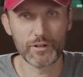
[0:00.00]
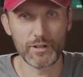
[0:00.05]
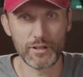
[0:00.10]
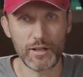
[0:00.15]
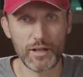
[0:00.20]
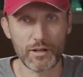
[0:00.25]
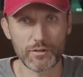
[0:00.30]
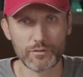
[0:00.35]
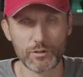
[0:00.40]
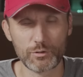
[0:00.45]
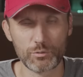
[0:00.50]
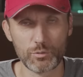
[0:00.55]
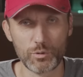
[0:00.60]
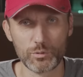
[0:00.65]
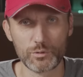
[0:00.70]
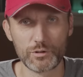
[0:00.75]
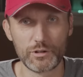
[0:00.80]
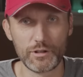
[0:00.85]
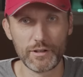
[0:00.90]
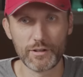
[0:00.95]
and a lot of the
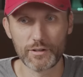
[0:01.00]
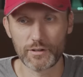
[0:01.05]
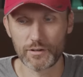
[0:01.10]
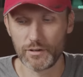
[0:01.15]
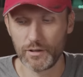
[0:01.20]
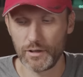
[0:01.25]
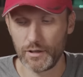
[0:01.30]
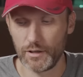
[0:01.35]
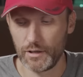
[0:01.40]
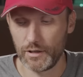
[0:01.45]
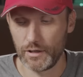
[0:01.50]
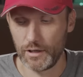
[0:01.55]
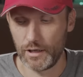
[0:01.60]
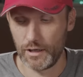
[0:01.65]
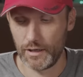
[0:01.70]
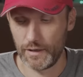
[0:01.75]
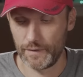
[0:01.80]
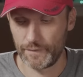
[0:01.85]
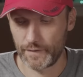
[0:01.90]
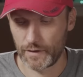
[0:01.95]
Rode gear
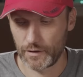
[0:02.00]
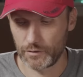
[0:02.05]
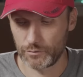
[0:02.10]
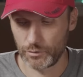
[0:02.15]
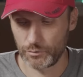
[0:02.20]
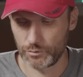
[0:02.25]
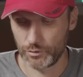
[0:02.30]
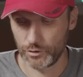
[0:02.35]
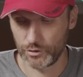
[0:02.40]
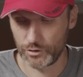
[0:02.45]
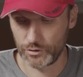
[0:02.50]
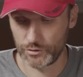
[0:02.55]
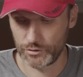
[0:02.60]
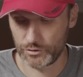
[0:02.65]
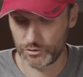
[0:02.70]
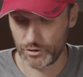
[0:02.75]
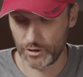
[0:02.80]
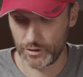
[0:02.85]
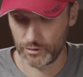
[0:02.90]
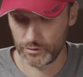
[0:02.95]
uh, that I've reviewed on
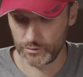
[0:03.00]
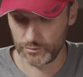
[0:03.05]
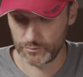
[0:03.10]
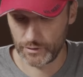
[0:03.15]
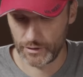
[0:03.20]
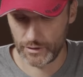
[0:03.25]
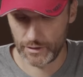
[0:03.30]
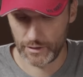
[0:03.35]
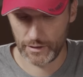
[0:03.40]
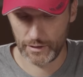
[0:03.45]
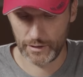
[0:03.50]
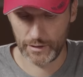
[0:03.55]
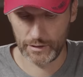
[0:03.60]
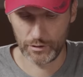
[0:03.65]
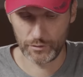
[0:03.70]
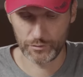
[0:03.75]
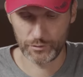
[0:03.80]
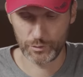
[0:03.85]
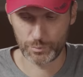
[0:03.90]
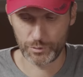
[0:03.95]
this channel. Uh, I
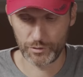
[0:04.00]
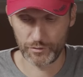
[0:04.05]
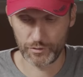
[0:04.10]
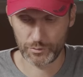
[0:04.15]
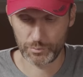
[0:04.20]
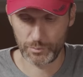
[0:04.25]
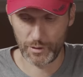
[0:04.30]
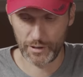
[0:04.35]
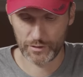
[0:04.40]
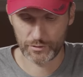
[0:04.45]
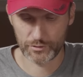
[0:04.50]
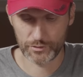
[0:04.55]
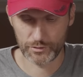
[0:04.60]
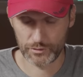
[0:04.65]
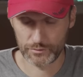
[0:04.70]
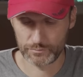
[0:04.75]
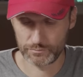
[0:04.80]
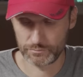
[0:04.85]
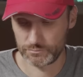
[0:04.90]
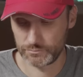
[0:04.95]
love the previous mic,
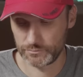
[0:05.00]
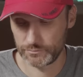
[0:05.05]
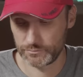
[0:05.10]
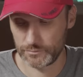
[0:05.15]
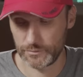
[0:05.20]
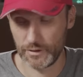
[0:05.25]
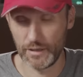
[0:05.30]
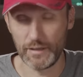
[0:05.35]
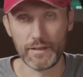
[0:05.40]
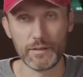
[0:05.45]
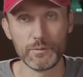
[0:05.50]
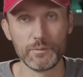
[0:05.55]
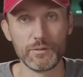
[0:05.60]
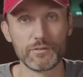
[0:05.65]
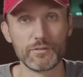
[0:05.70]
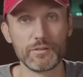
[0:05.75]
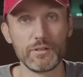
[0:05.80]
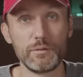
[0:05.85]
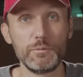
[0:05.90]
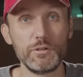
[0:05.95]
so yeah,
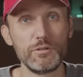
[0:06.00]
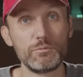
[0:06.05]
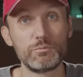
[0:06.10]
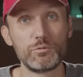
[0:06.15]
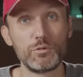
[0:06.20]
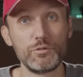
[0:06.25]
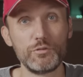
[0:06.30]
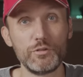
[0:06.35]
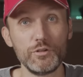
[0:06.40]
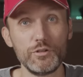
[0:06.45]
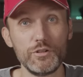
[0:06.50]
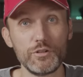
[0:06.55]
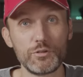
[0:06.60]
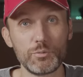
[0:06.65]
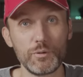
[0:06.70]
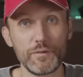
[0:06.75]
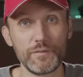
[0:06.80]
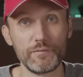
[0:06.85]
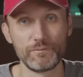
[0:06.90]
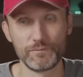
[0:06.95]
anyways, let me review this
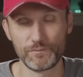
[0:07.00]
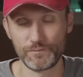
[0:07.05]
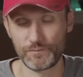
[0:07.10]
one.